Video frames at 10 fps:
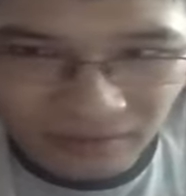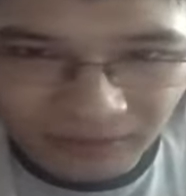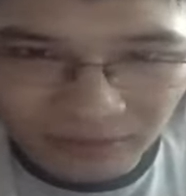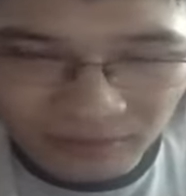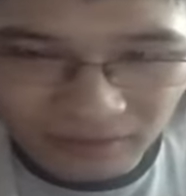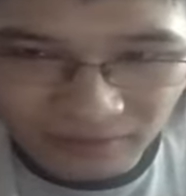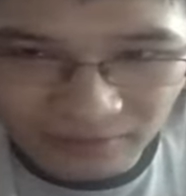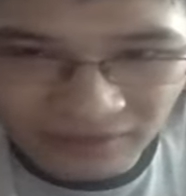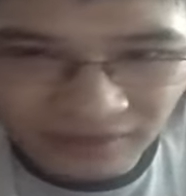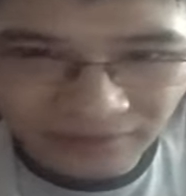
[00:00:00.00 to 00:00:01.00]
about whatever,
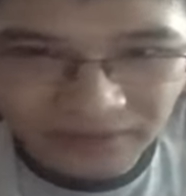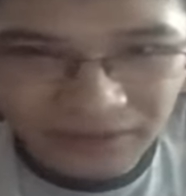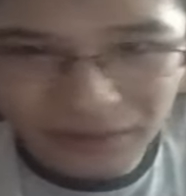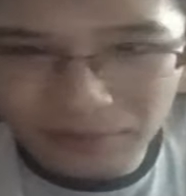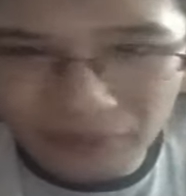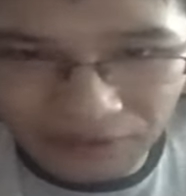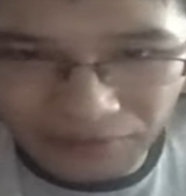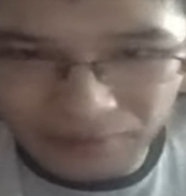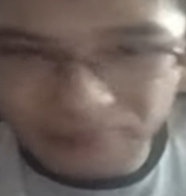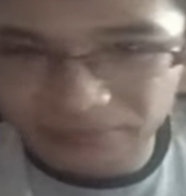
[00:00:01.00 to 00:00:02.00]
because I feel like I
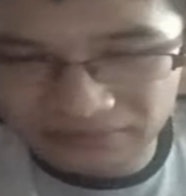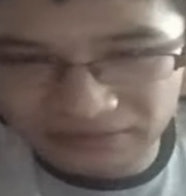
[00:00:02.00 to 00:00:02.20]
bother them.